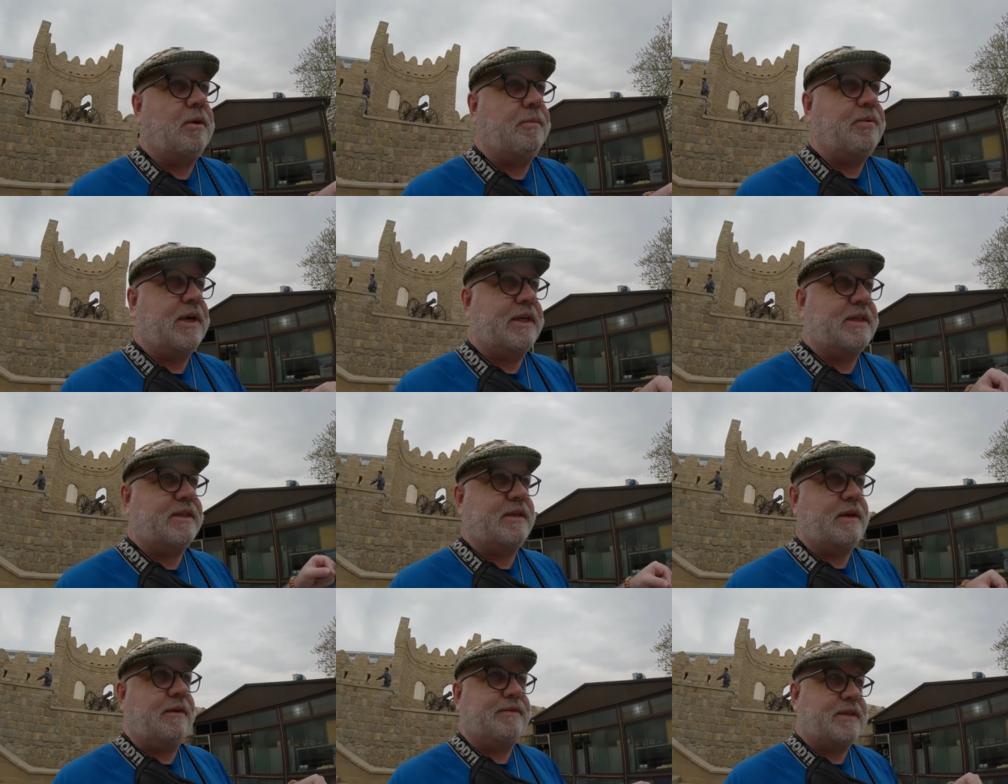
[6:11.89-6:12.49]
the
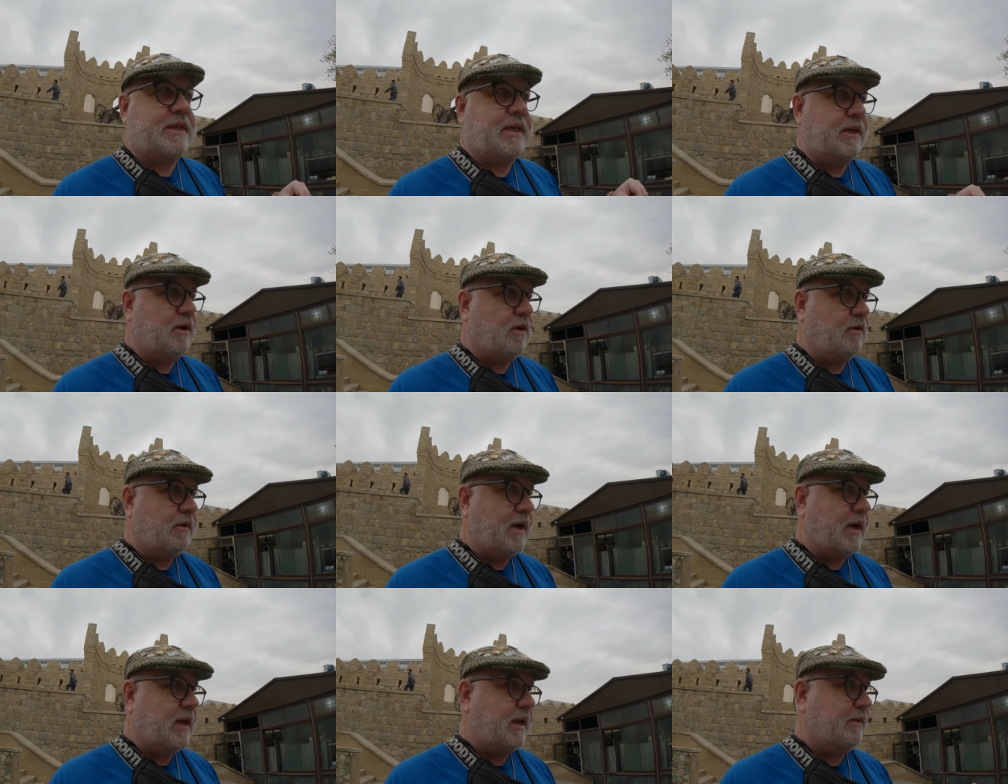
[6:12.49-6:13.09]
places I've seen
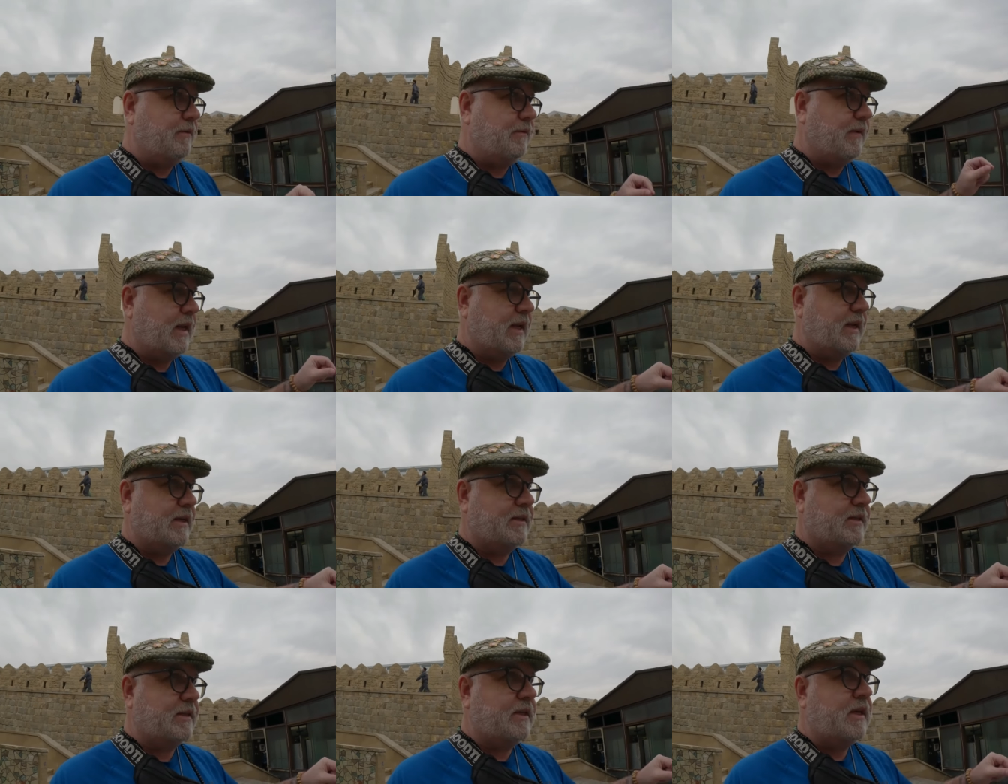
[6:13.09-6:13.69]
already, the
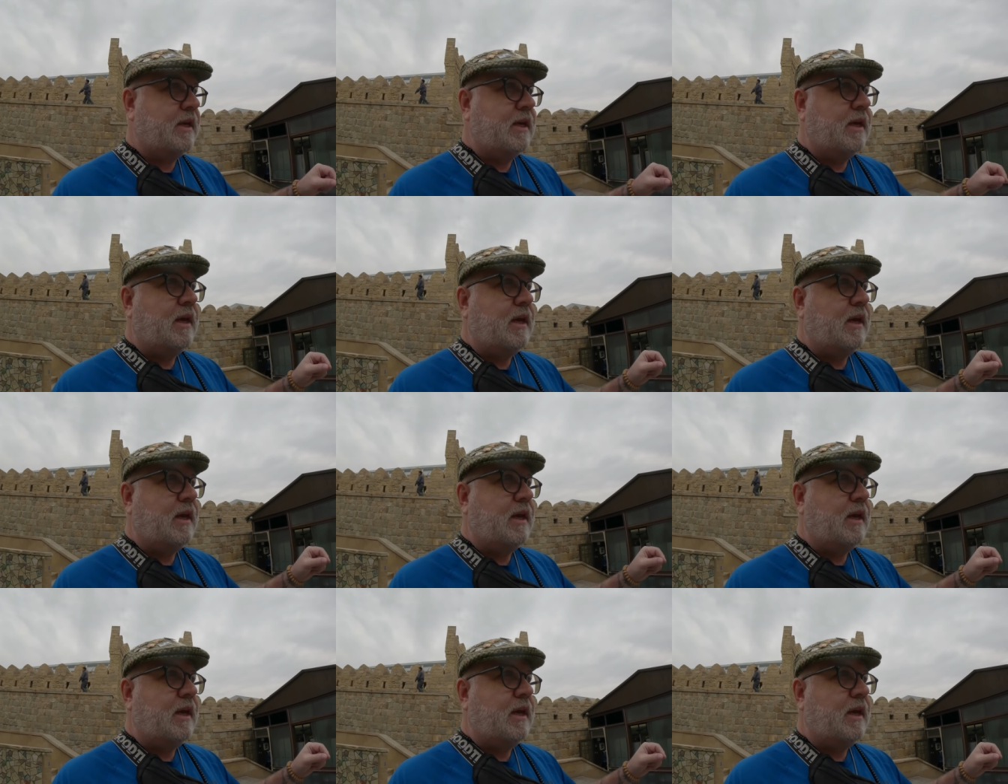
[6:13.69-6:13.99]
Venice,